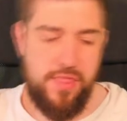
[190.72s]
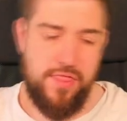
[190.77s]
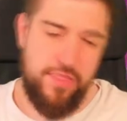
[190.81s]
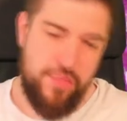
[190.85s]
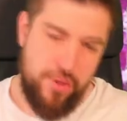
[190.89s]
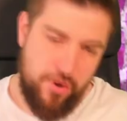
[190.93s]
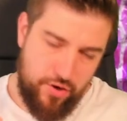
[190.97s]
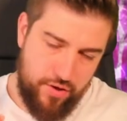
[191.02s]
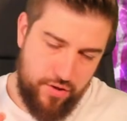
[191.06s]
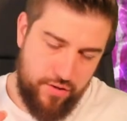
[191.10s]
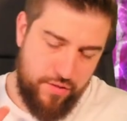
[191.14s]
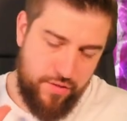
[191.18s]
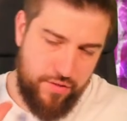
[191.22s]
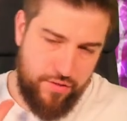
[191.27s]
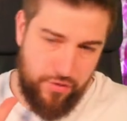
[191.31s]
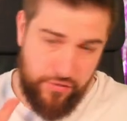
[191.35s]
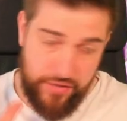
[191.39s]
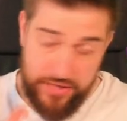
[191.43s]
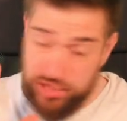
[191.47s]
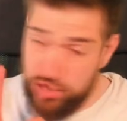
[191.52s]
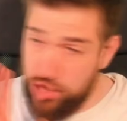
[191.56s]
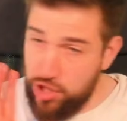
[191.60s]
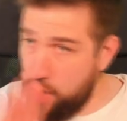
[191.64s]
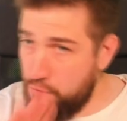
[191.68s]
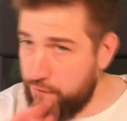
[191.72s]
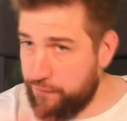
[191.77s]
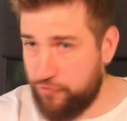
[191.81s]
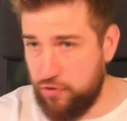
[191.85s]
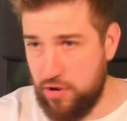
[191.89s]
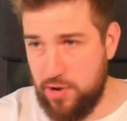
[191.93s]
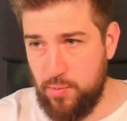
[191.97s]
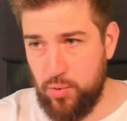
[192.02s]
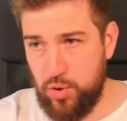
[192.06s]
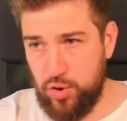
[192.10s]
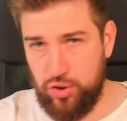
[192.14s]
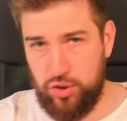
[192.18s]
there is no
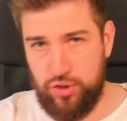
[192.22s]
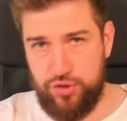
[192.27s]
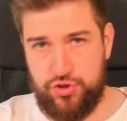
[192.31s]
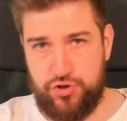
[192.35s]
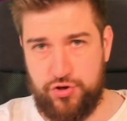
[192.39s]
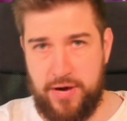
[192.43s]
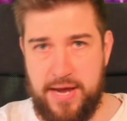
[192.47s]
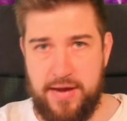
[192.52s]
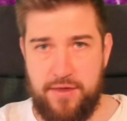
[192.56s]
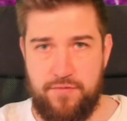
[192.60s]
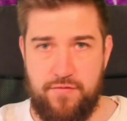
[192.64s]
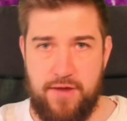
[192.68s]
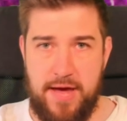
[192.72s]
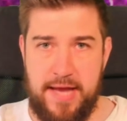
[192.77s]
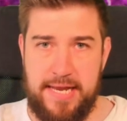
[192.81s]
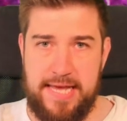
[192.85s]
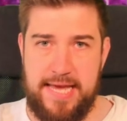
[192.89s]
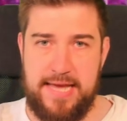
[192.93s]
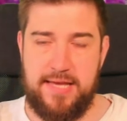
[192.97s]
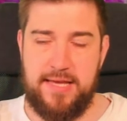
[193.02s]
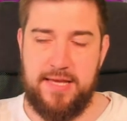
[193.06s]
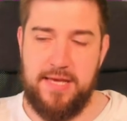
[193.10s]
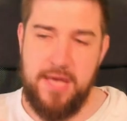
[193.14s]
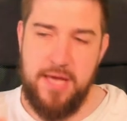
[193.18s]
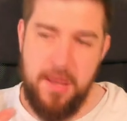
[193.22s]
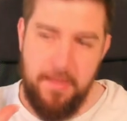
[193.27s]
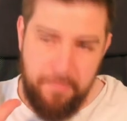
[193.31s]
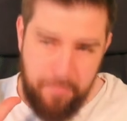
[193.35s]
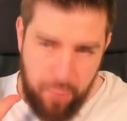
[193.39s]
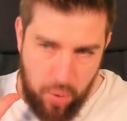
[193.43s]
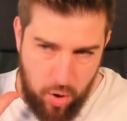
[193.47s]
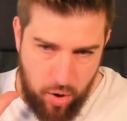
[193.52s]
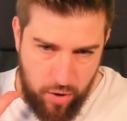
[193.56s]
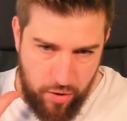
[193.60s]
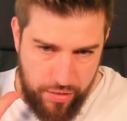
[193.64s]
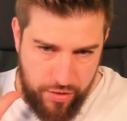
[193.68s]
free Warlord trait and relic,
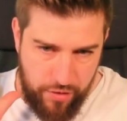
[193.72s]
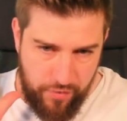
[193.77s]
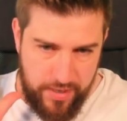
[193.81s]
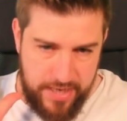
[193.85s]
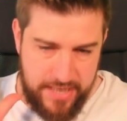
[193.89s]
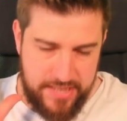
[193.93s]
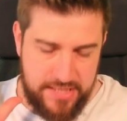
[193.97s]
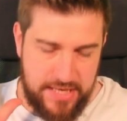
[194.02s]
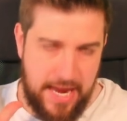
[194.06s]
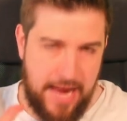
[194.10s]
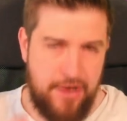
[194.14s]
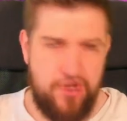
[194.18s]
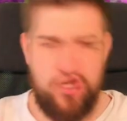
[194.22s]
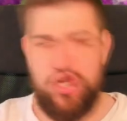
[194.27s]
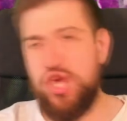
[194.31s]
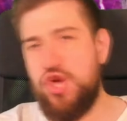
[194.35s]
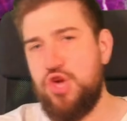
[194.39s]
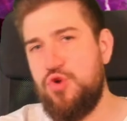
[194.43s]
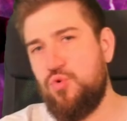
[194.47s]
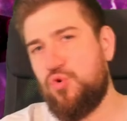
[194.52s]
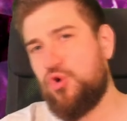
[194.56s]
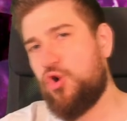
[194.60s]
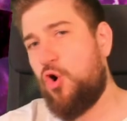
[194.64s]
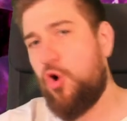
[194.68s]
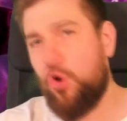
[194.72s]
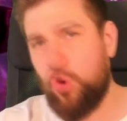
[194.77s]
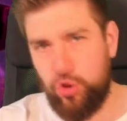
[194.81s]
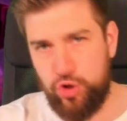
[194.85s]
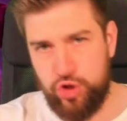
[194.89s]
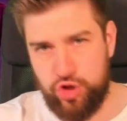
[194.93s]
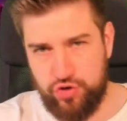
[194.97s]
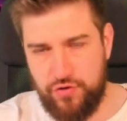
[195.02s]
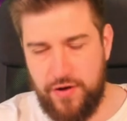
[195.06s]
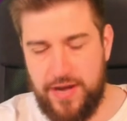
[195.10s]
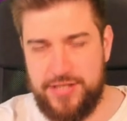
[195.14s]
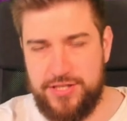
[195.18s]
but there is a new
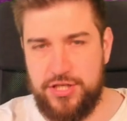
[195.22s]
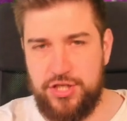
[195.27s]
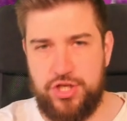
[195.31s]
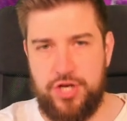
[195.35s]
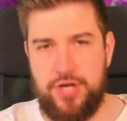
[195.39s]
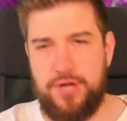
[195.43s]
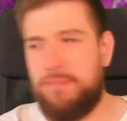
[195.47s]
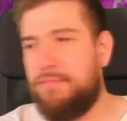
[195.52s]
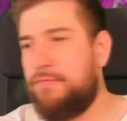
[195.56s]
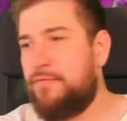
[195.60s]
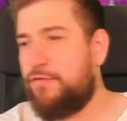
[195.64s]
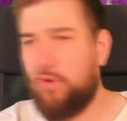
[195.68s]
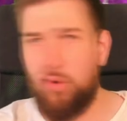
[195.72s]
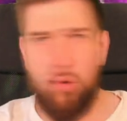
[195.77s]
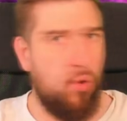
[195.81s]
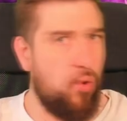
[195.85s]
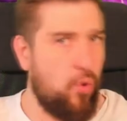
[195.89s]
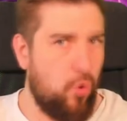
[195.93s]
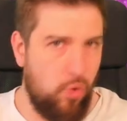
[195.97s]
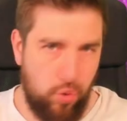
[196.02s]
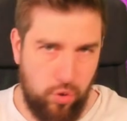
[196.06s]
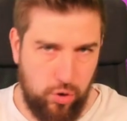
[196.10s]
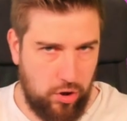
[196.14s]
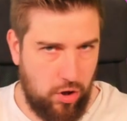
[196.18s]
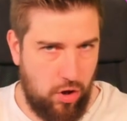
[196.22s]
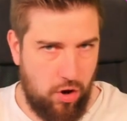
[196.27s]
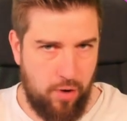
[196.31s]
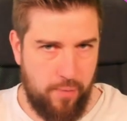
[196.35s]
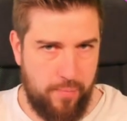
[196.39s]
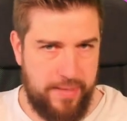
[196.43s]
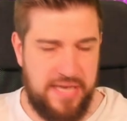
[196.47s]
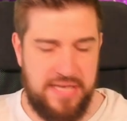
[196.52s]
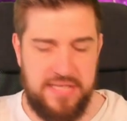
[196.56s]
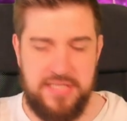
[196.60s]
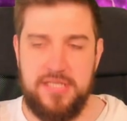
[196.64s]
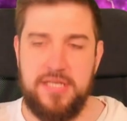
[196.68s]
core stratagem for all
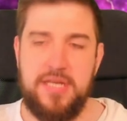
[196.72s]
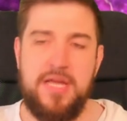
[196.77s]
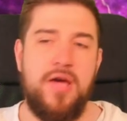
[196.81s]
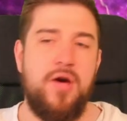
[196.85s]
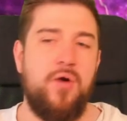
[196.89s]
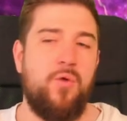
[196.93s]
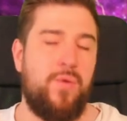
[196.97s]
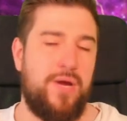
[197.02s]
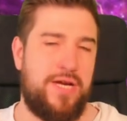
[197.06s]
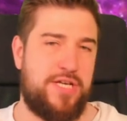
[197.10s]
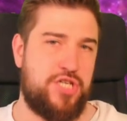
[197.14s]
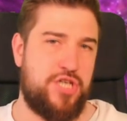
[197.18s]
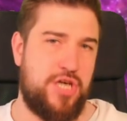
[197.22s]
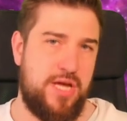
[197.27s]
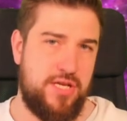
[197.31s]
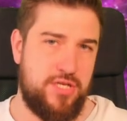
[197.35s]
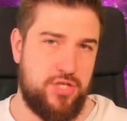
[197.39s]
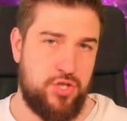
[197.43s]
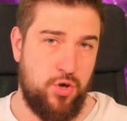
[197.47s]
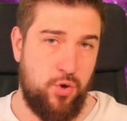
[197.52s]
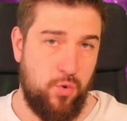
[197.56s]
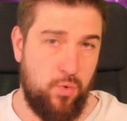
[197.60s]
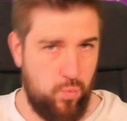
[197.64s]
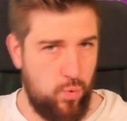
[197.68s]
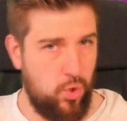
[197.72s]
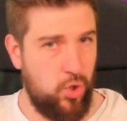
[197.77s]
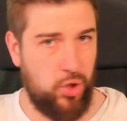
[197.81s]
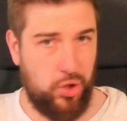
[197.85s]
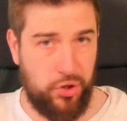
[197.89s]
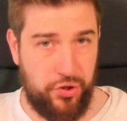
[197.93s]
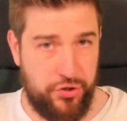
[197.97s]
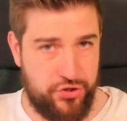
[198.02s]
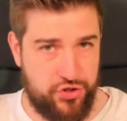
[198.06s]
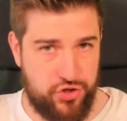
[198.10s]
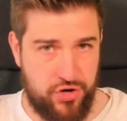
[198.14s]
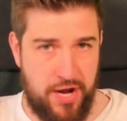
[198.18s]
armies, which is
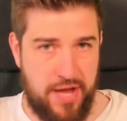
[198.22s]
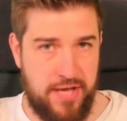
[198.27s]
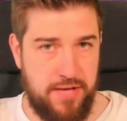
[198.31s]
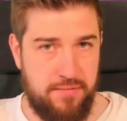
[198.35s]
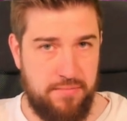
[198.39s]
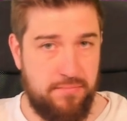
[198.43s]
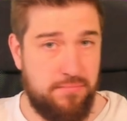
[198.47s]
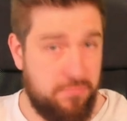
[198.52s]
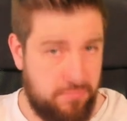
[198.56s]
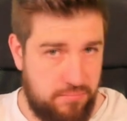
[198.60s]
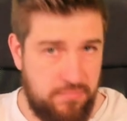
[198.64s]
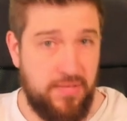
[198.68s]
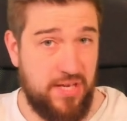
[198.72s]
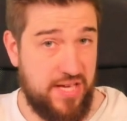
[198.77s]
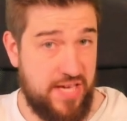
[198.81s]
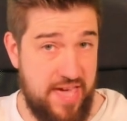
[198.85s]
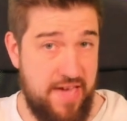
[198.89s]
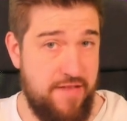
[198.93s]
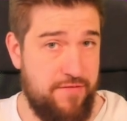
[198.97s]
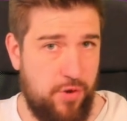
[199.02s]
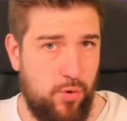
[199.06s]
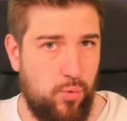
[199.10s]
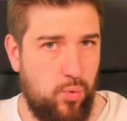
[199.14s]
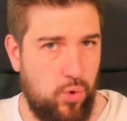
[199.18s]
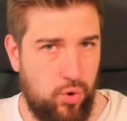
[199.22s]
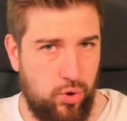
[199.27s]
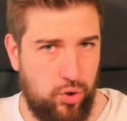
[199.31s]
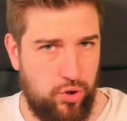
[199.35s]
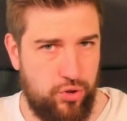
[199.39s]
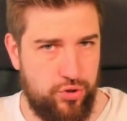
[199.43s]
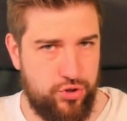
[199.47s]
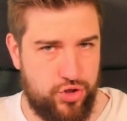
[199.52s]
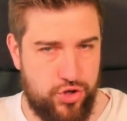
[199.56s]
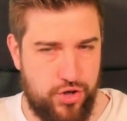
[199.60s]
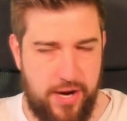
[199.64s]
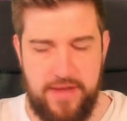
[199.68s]
Warlord trait, give a
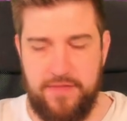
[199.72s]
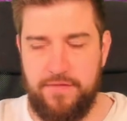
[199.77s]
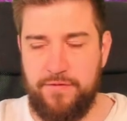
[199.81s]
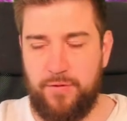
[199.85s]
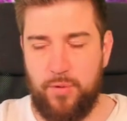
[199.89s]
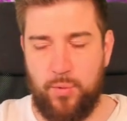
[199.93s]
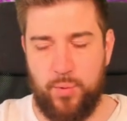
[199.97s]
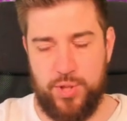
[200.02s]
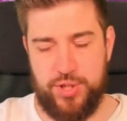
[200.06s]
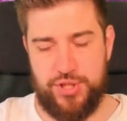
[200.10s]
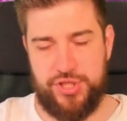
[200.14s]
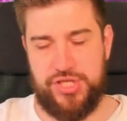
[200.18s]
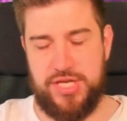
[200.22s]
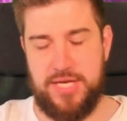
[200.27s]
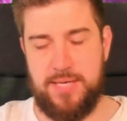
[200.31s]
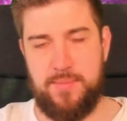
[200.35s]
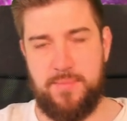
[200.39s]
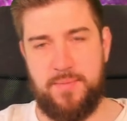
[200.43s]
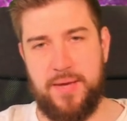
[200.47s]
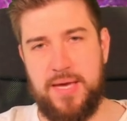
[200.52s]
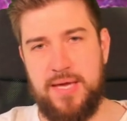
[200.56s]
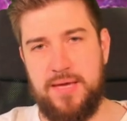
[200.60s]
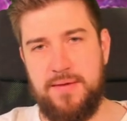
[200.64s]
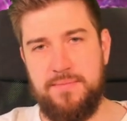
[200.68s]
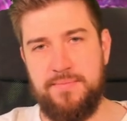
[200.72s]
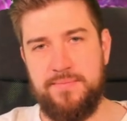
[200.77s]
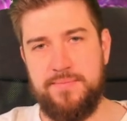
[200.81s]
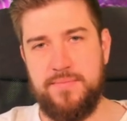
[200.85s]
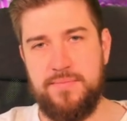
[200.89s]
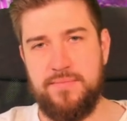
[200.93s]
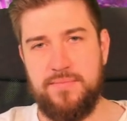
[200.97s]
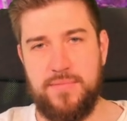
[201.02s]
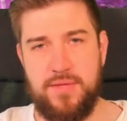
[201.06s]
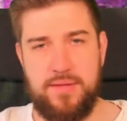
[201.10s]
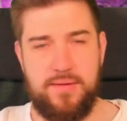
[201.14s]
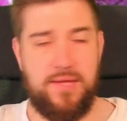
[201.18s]
Warlord trait for 1 CP.
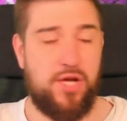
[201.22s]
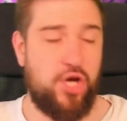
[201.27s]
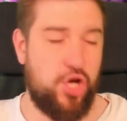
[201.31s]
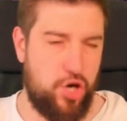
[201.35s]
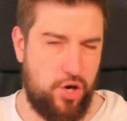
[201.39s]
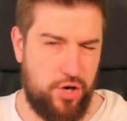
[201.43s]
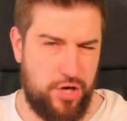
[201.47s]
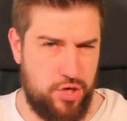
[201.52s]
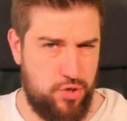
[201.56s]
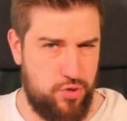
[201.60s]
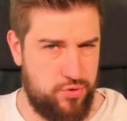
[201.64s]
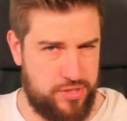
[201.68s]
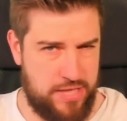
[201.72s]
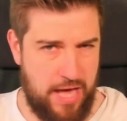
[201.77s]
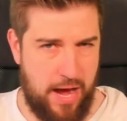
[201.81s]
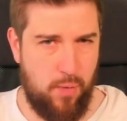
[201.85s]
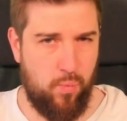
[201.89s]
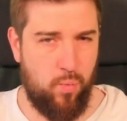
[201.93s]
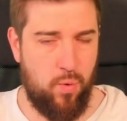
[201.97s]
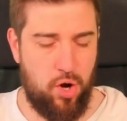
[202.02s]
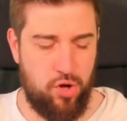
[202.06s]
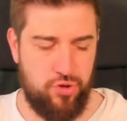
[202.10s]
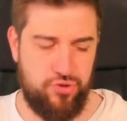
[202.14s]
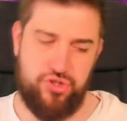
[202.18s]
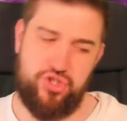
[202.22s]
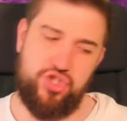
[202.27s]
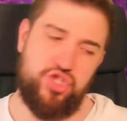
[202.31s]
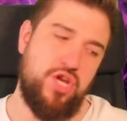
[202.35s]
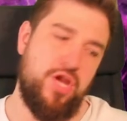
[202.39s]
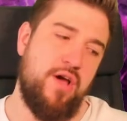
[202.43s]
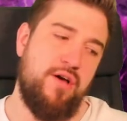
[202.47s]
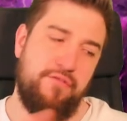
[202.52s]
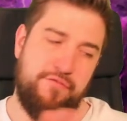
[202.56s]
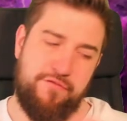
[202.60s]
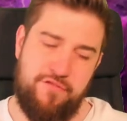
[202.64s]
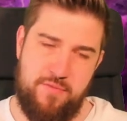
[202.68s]
Can only use that once.
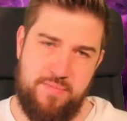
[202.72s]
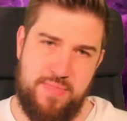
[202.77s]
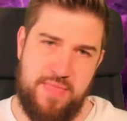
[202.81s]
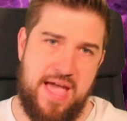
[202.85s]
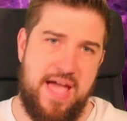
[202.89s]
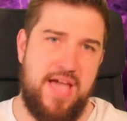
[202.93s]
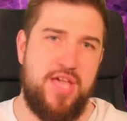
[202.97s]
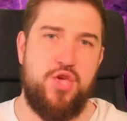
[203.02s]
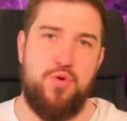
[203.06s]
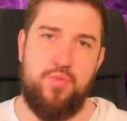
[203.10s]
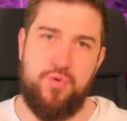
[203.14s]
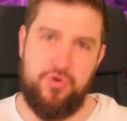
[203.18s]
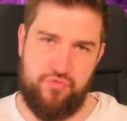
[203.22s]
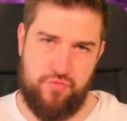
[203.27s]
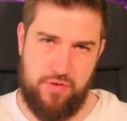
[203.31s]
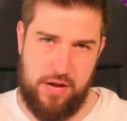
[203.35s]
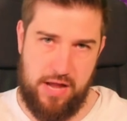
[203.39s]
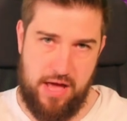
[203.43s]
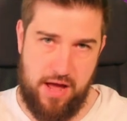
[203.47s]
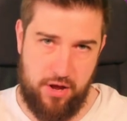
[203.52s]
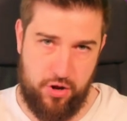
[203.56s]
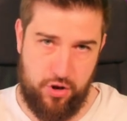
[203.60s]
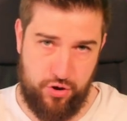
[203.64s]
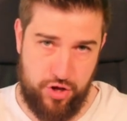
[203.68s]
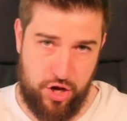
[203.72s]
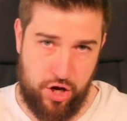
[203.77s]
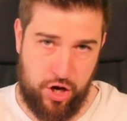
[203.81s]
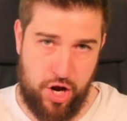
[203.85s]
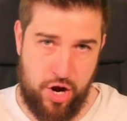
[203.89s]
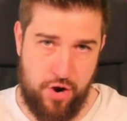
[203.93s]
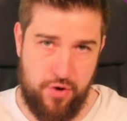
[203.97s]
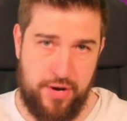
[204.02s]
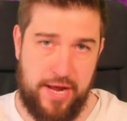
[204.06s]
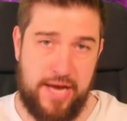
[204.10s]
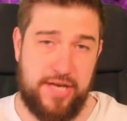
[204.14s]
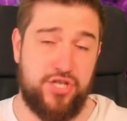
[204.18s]
From there, you would rely on your
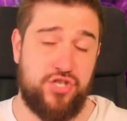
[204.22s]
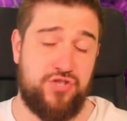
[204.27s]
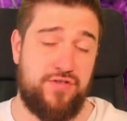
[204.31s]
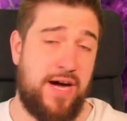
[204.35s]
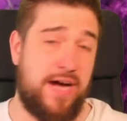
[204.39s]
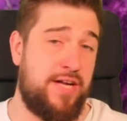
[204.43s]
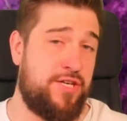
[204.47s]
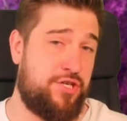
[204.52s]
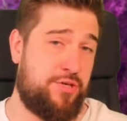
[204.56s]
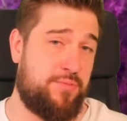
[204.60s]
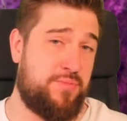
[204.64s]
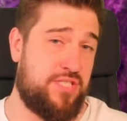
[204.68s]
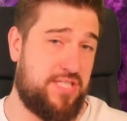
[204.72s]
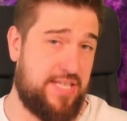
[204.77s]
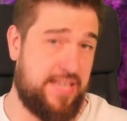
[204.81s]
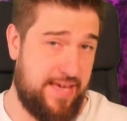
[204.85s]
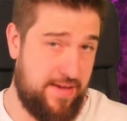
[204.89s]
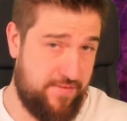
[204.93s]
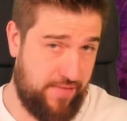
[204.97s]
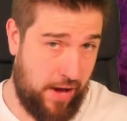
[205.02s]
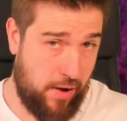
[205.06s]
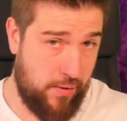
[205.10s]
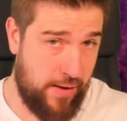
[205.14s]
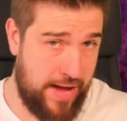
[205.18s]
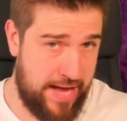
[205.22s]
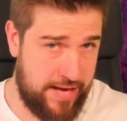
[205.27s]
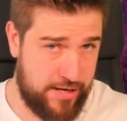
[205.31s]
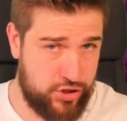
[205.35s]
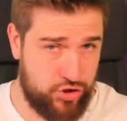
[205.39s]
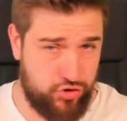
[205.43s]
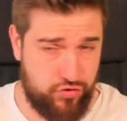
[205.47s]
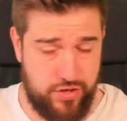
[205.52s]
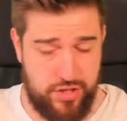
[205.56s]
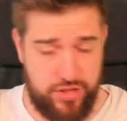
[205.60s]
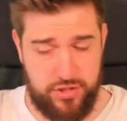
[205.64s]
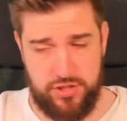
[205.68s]
Codex stratagems to give out
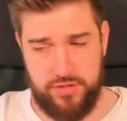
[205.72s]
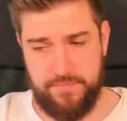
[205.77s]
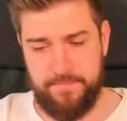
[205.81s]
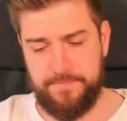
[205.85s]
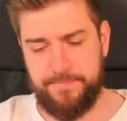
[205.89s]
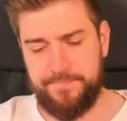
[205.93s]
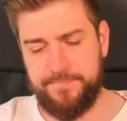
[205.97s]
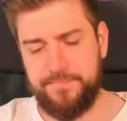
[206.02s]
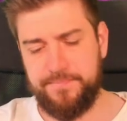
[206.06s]
extras.